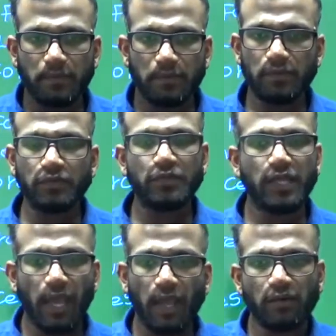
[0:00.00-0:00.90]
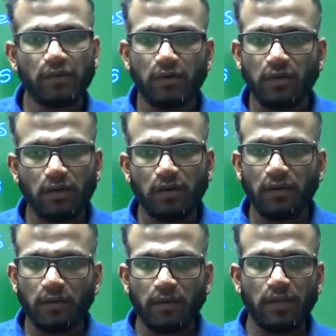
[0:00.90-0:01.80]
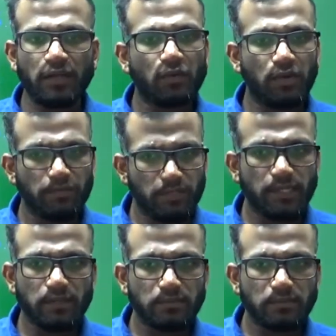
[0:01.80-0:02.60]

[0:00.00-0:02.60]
You should have in O level time.